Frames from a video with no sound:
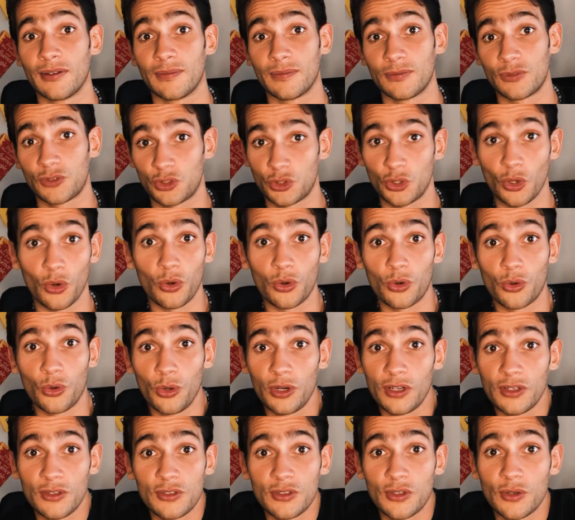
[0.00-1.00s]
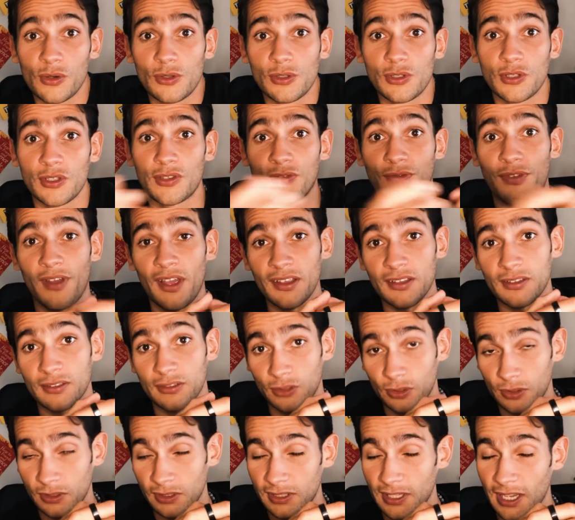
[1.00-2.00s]
so good and so
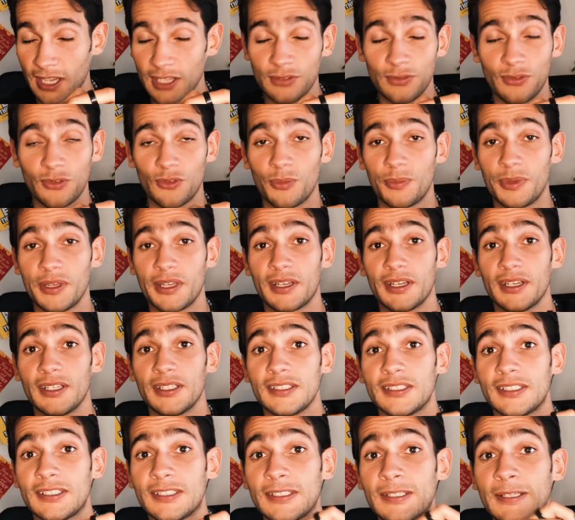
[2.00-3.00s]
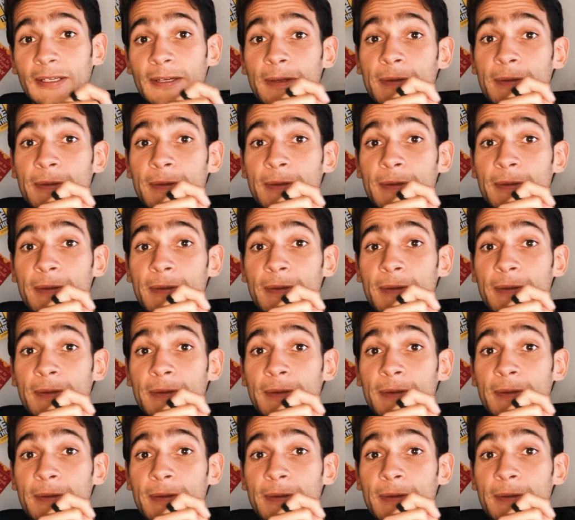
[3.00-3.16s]
successful, because